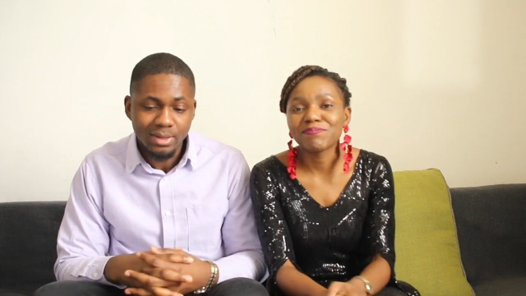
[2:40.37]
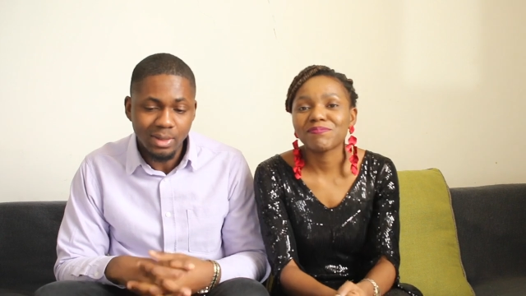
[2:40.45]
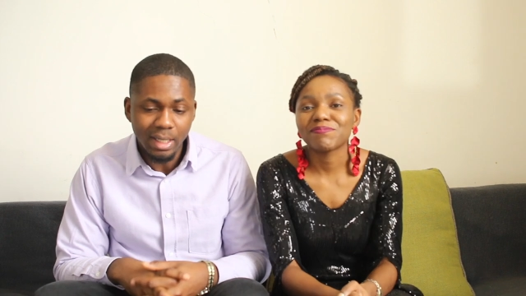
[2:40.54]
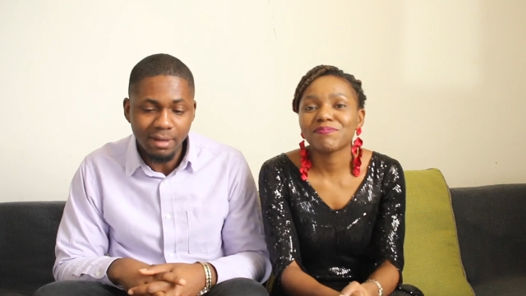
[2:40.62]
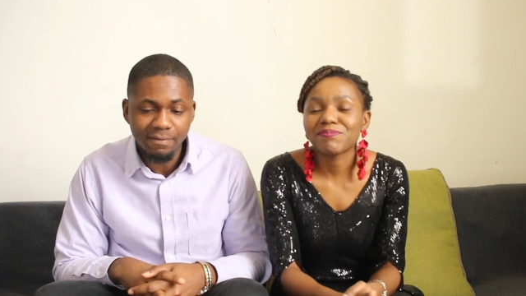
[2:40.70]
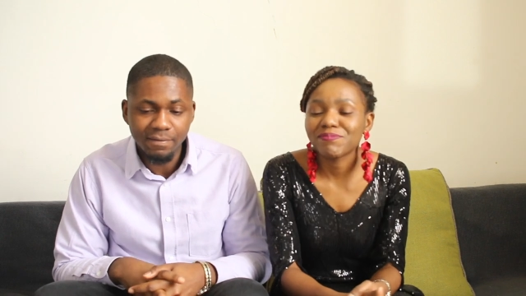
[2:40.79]

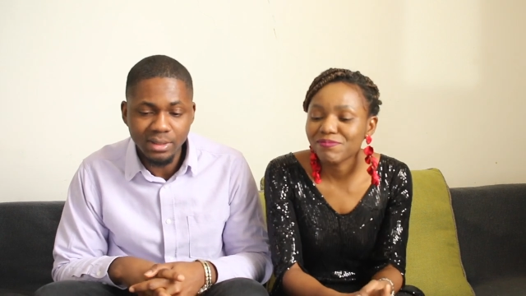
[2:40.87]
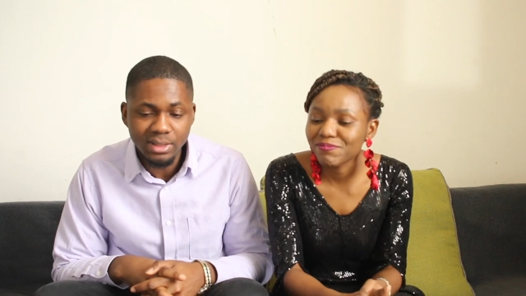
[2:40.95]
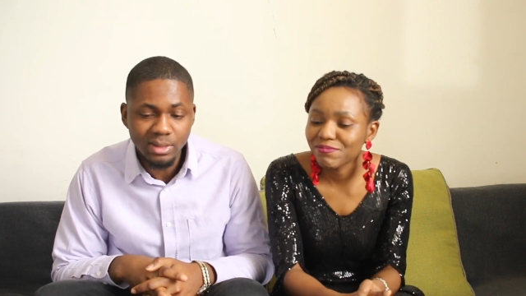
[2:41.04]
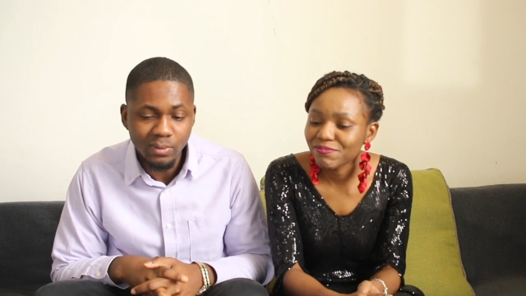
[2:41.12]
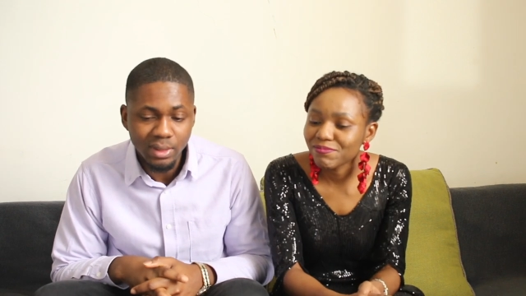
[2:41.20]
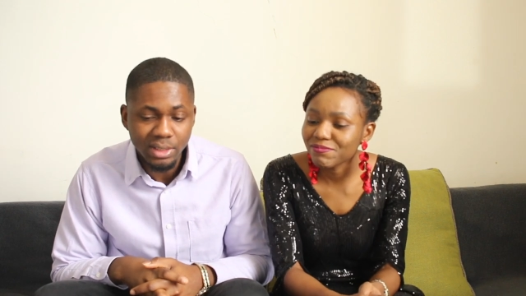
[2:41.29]
Speaker 1: So our
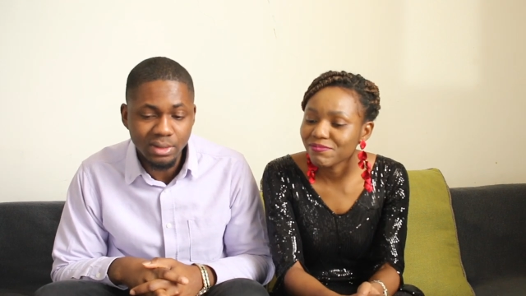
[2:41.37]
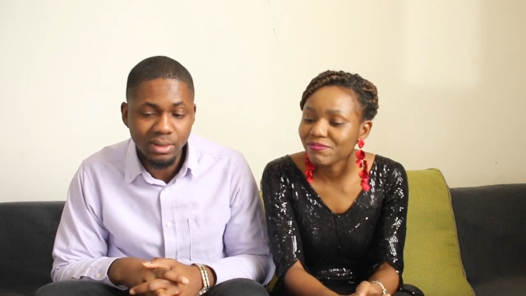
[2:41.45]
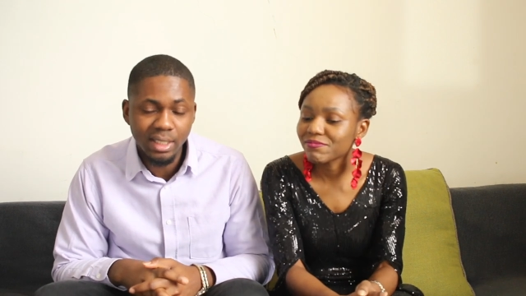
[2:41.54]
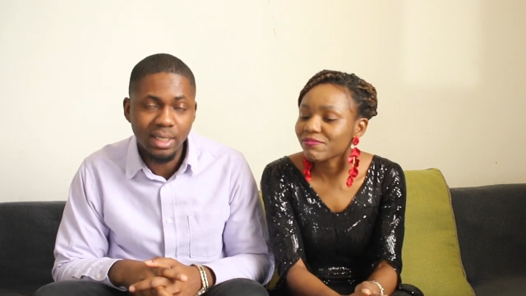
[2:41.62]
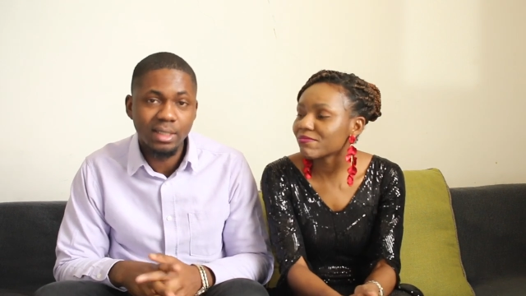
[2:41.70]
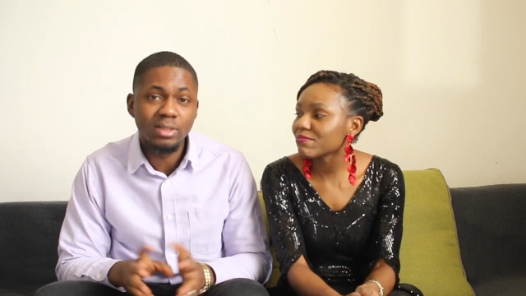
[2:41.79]
first
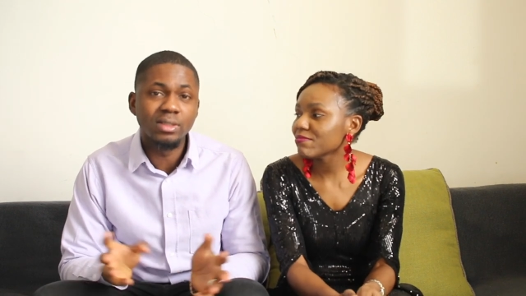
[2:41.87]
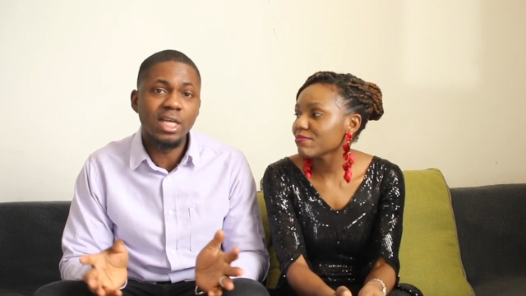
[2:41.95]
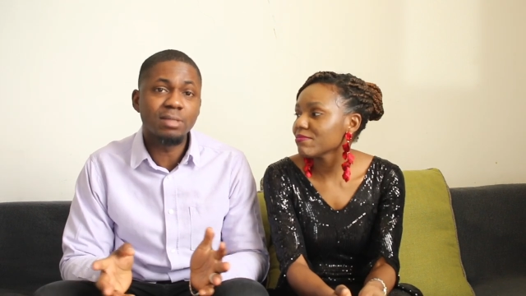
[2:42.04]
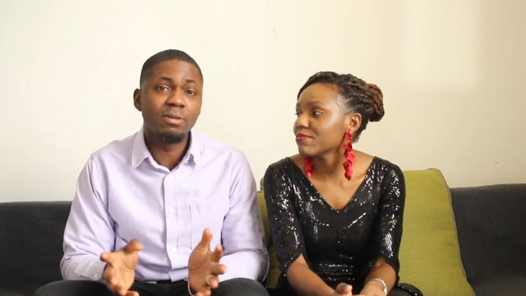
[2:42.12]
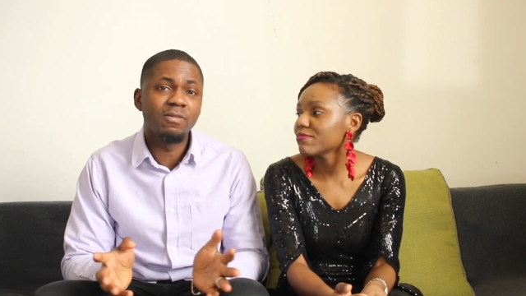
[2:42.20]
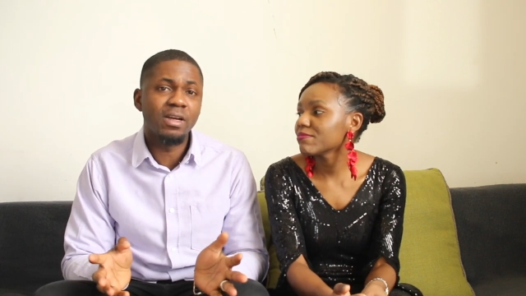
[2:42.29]
question here, it will
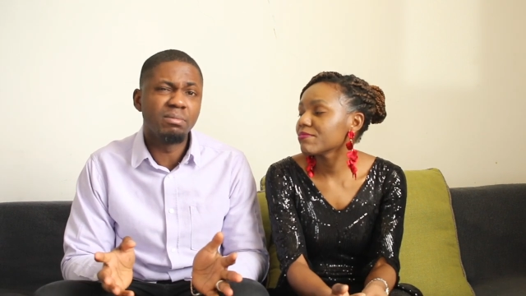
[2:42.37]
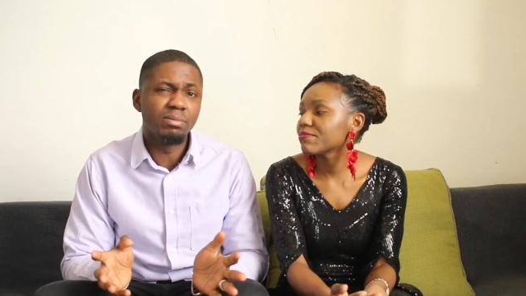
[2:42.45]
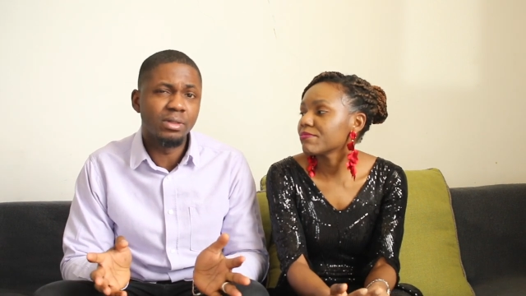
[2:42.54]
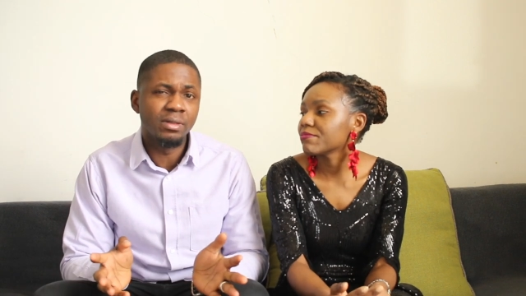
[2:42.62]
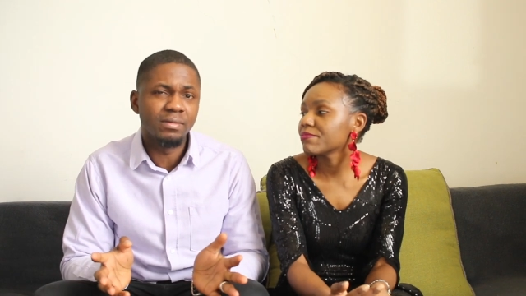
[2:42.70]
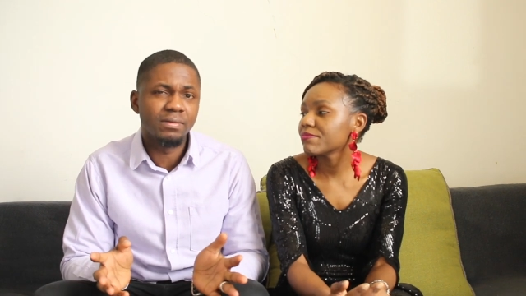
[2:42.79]
just be very
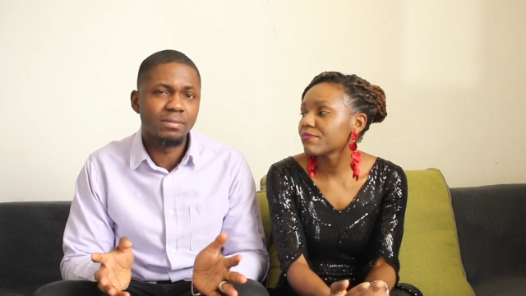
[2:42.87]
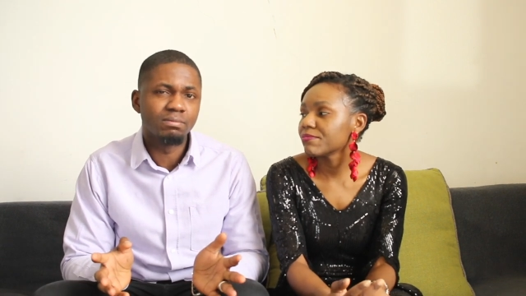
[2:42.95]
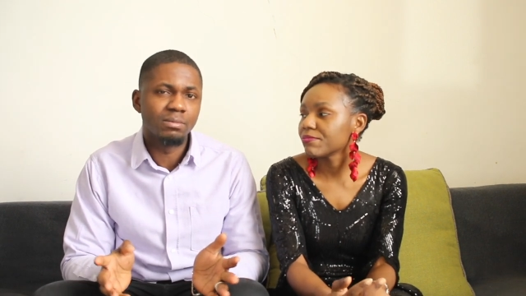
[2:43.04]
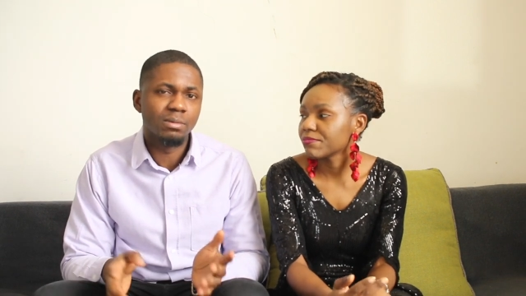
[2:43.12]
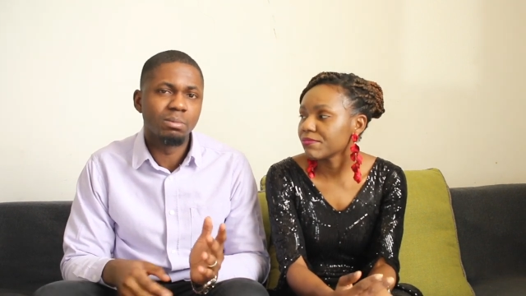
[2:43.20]
brief.